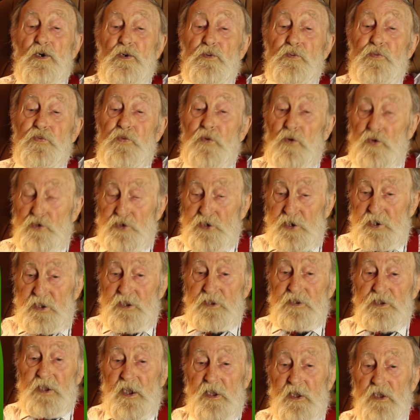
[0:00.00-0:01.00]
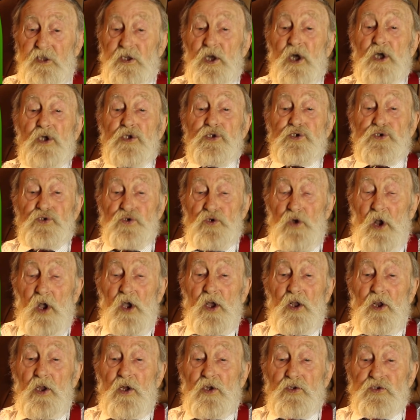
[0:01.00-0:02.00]
14-day
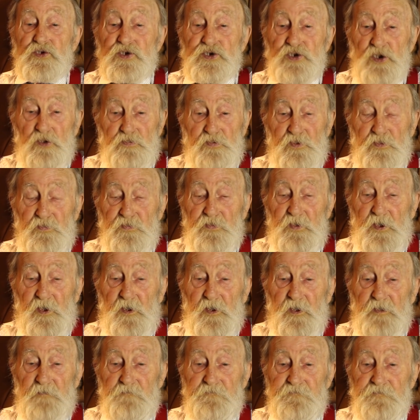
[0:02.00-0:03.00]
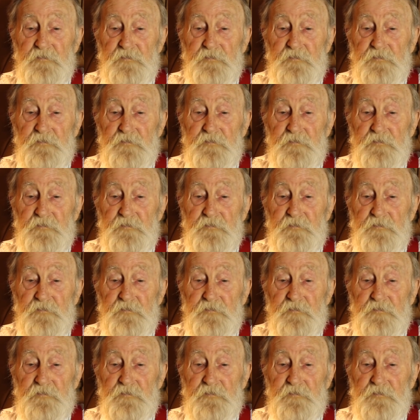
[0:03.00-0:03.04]
trial on Shopify.